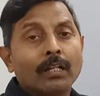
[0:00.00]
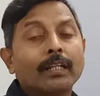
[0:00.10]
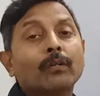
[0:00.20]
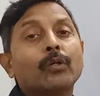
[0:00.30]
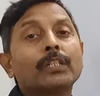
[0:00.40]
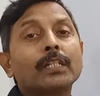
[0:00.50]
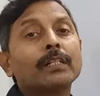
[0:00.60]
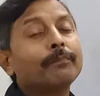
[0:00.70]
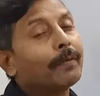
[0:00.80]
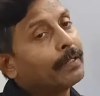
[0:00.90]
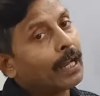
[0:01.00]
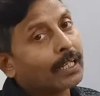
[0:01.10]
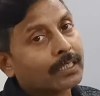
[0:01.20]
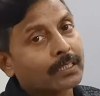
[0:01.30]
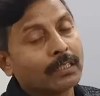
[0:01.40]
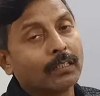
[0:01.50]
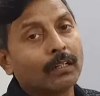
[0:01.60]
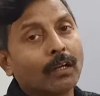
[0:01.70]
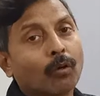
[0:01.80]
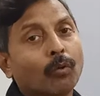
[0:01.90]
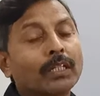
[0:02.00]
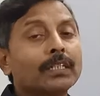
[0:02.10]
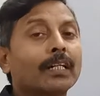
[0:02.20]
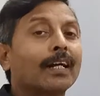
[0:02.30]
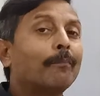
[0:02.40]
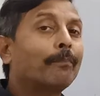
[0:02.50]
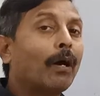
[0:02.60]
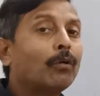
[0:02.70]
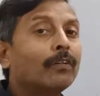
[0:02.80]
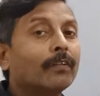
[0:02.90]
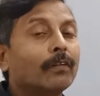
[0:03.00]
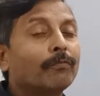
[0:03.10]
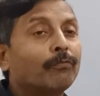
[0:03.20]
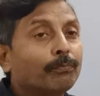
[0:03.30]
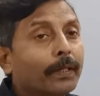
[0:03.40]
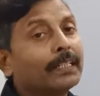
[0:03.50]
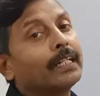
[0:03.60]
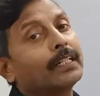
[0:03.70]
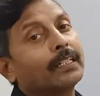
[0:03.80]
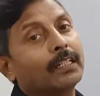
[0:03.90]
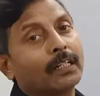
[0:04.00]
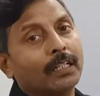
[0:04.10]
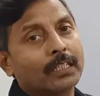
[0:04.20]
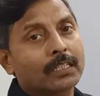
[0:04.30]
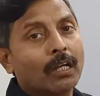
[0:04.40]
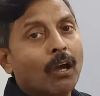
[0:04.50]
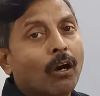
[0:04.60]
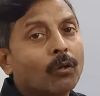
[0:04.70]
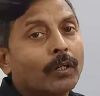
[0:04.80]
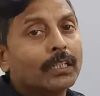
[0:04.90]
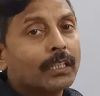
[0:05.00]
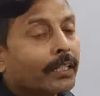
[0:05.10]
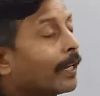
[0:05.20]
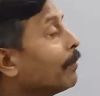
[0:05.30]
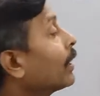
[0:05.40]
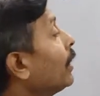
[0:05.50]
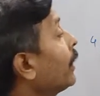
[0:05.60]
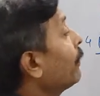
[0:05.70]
The question may be asked, what is the compound present in the rust, or what is the chemical